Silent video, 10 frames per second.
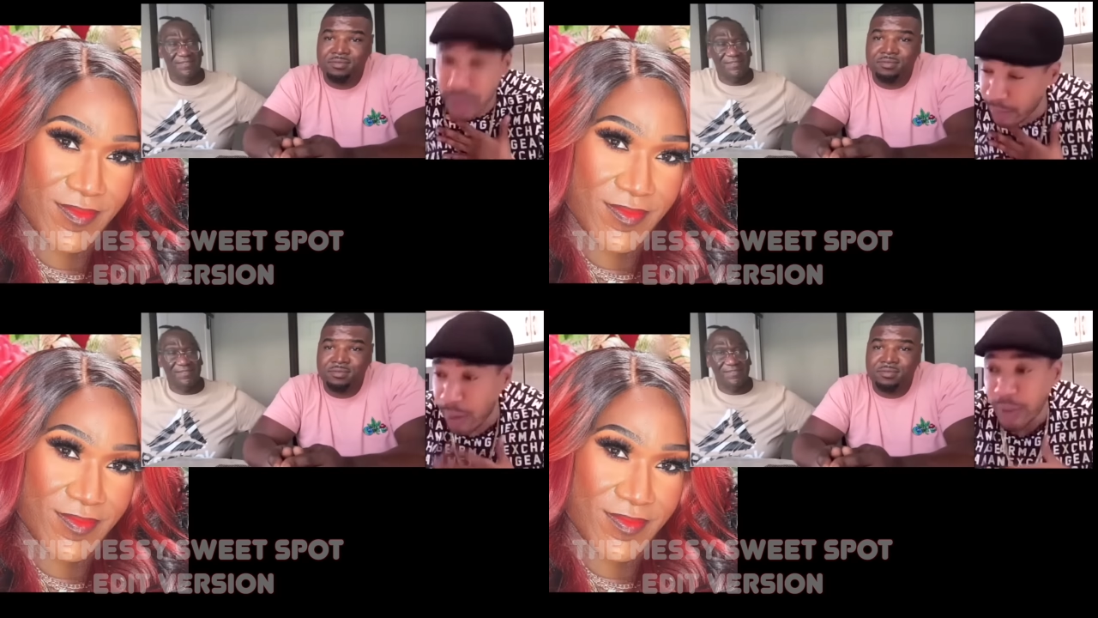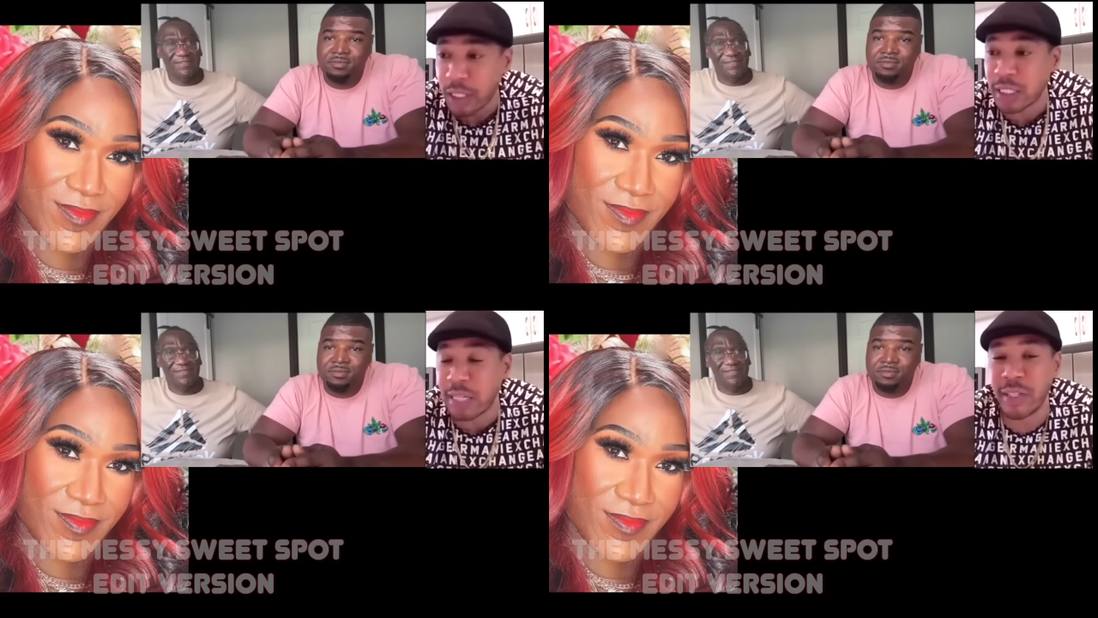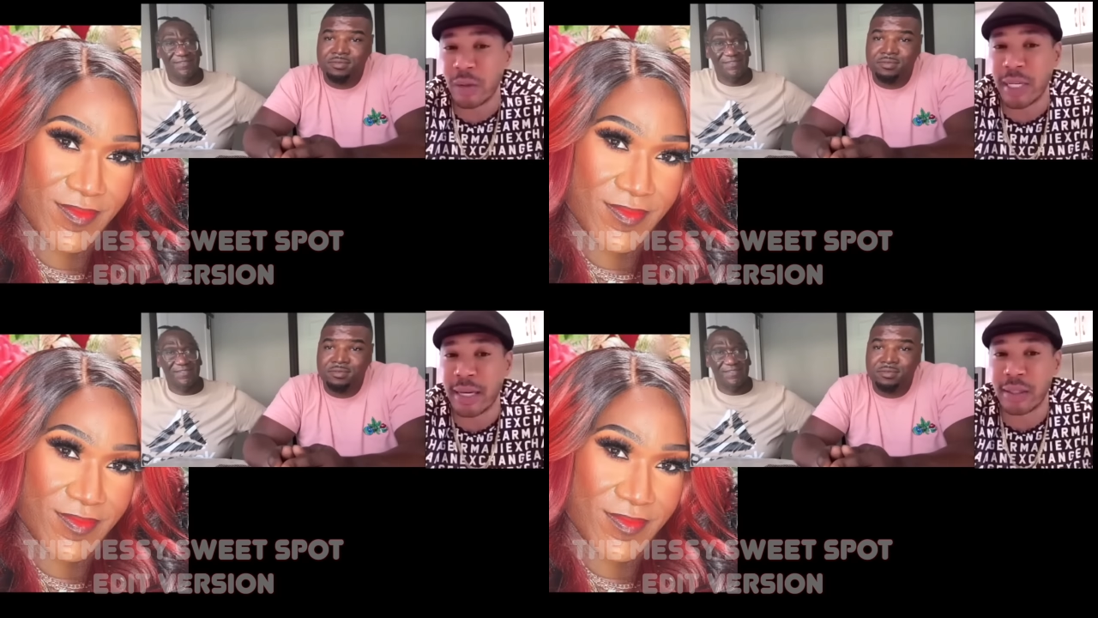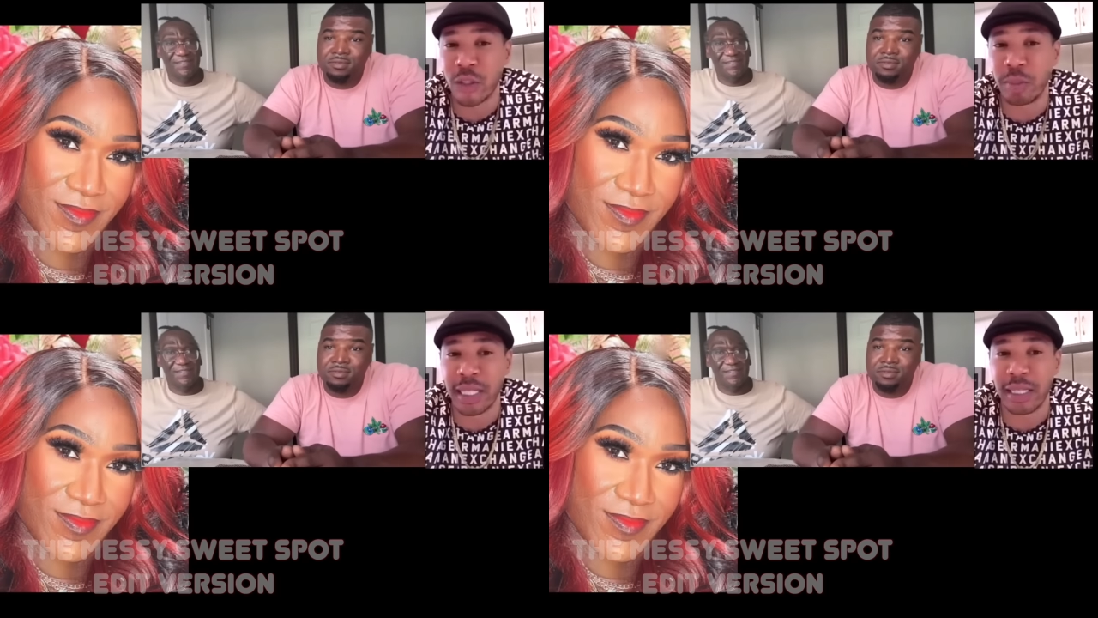Speaker 1: if I was him, I would have took that video
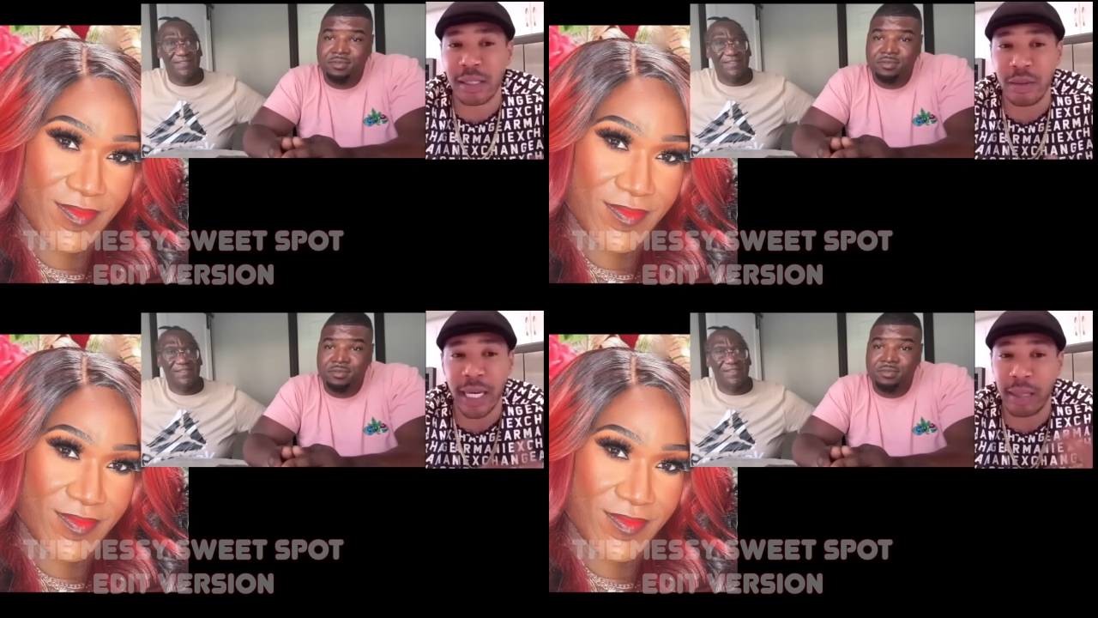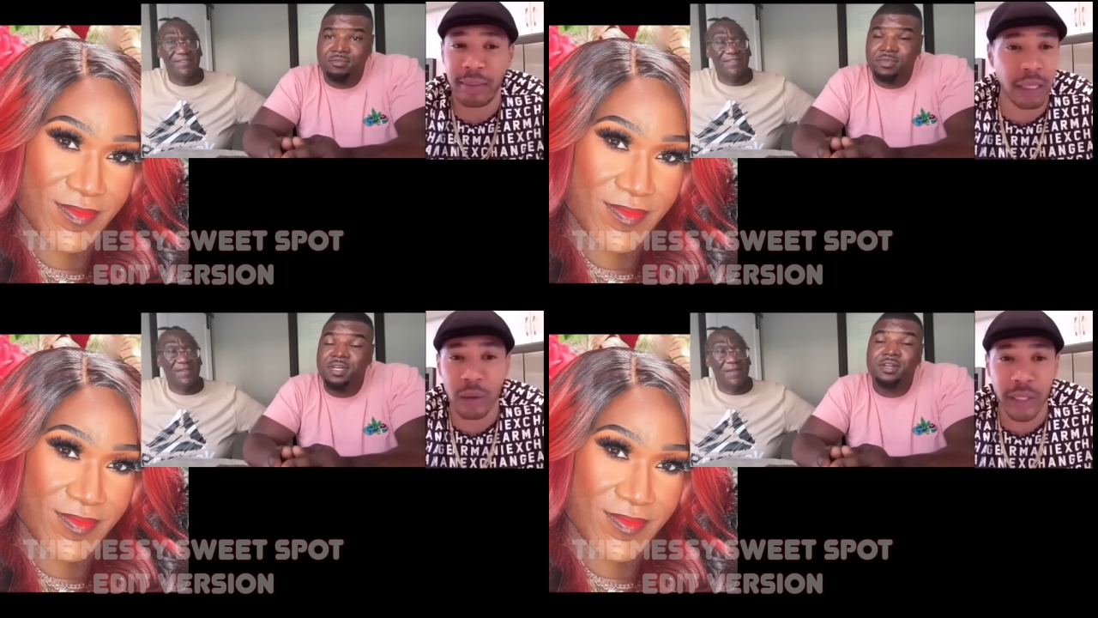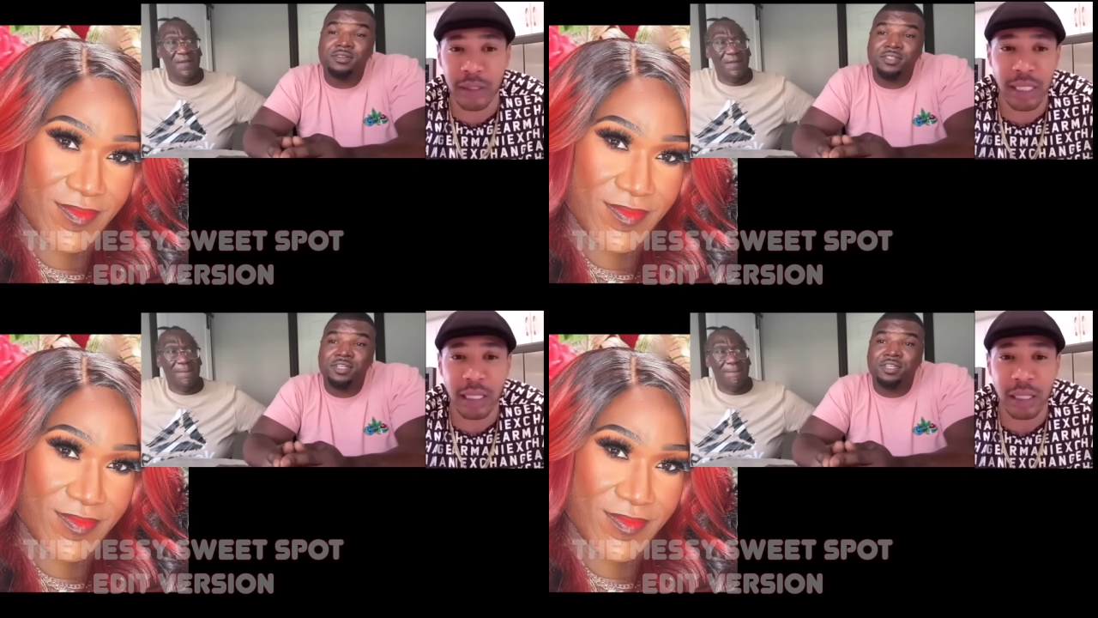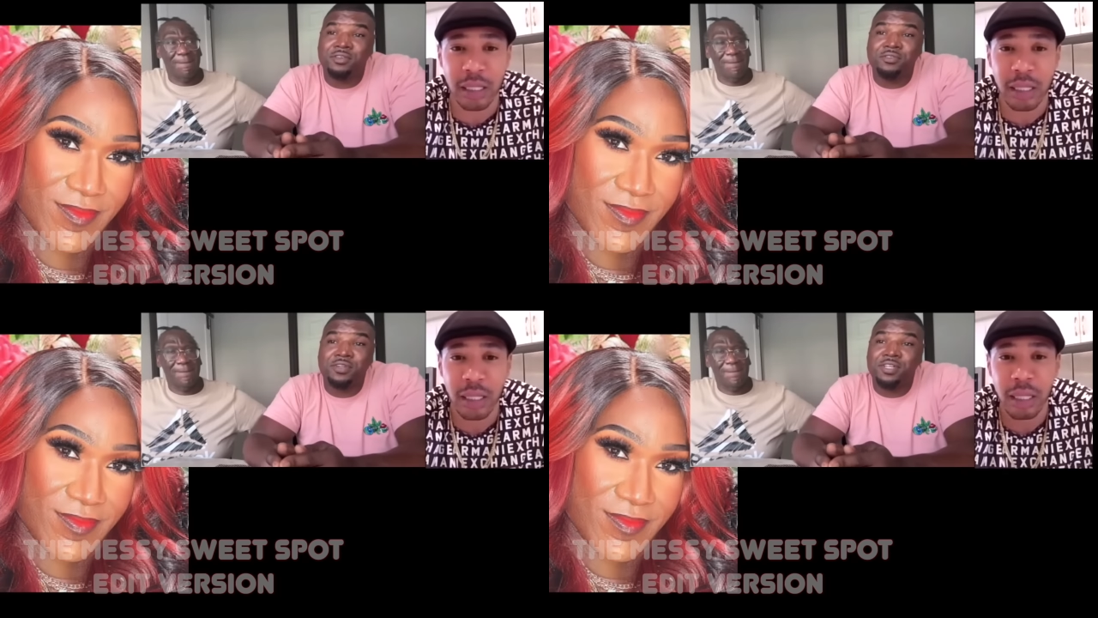down too, because
Speaker 2: you can't. Yeah, shit,
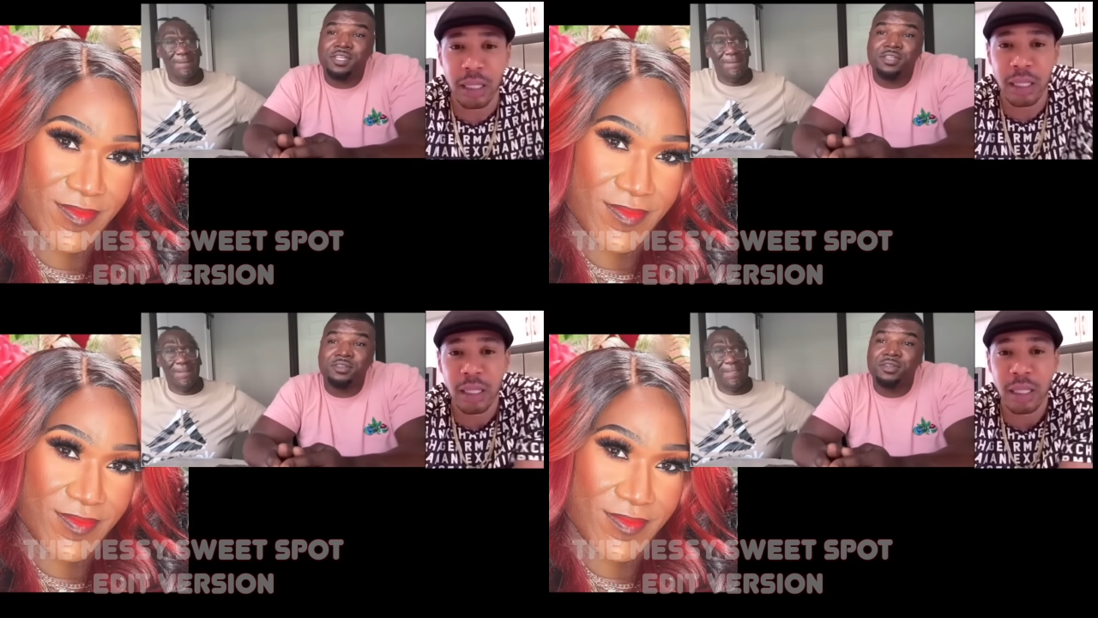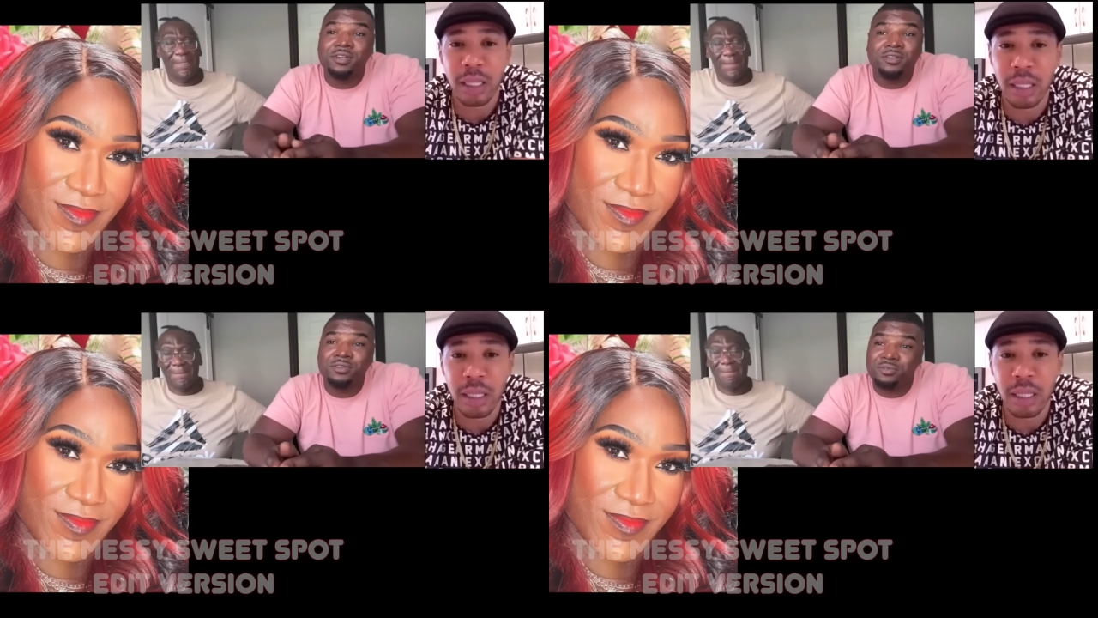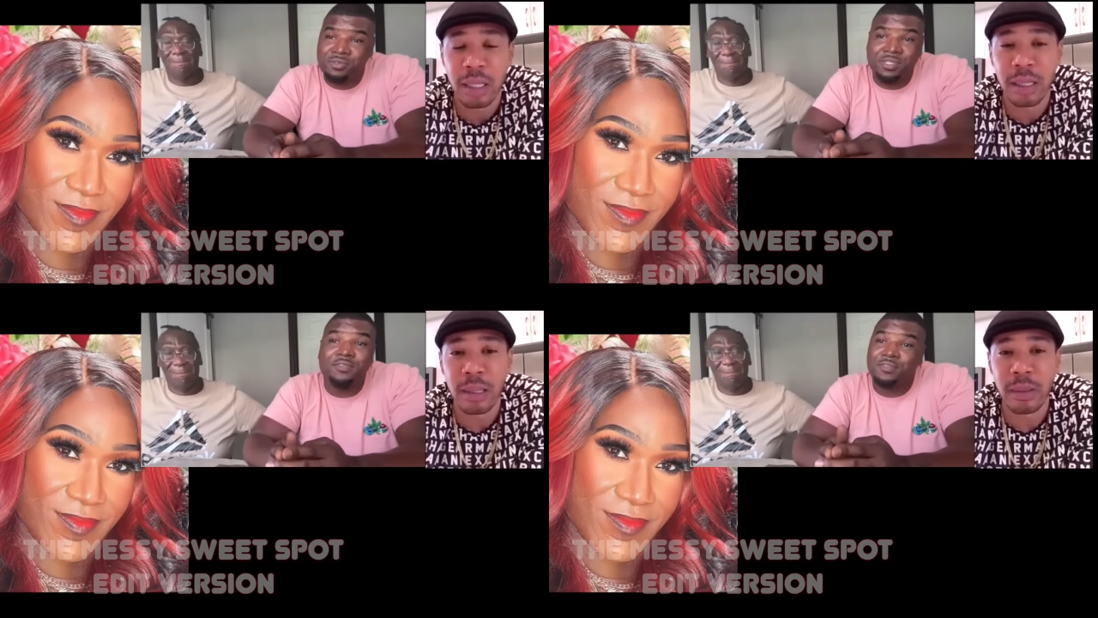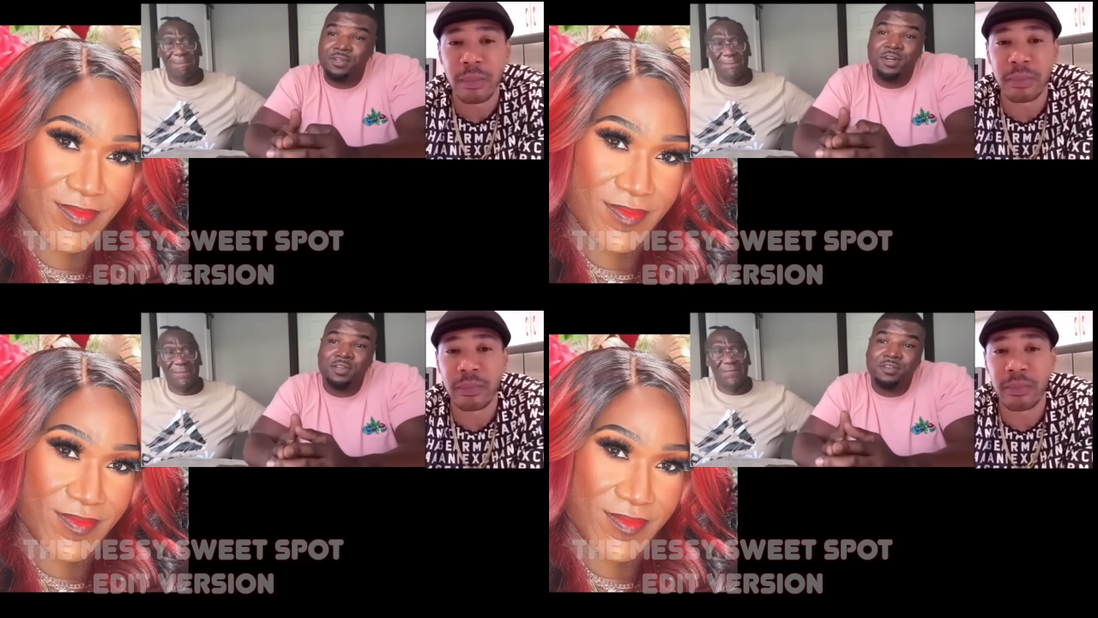you finna get, yeah, you definitely
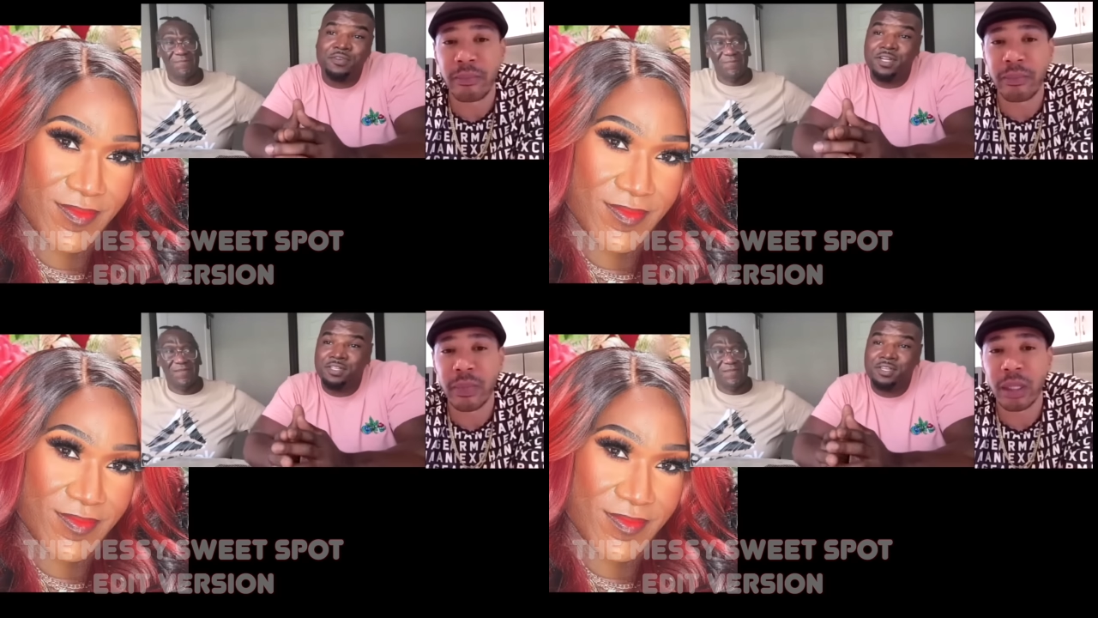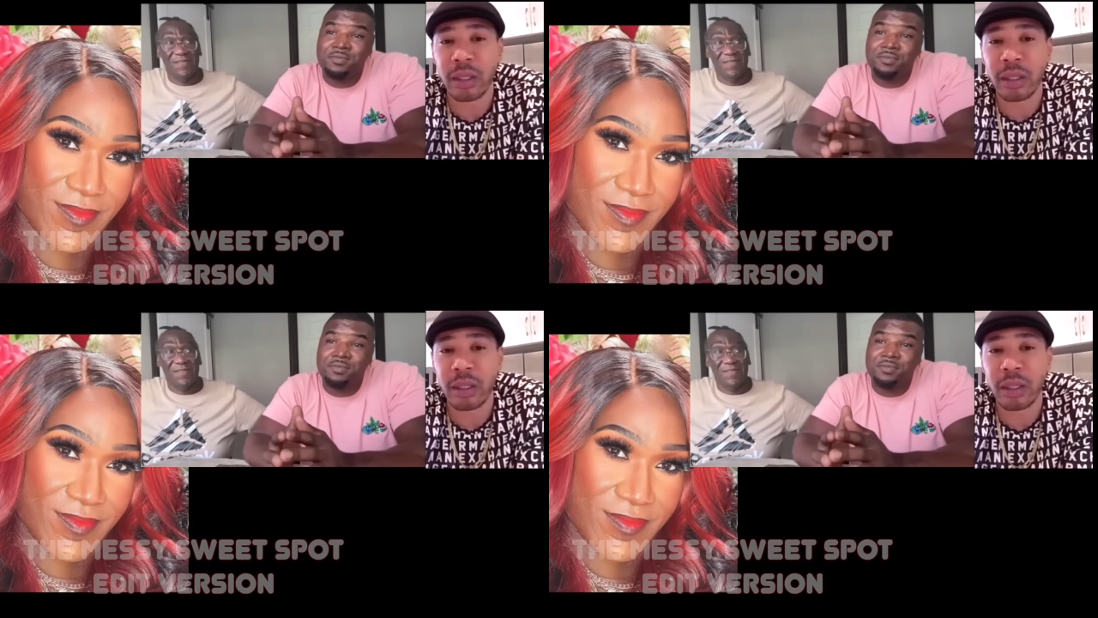gonna get. I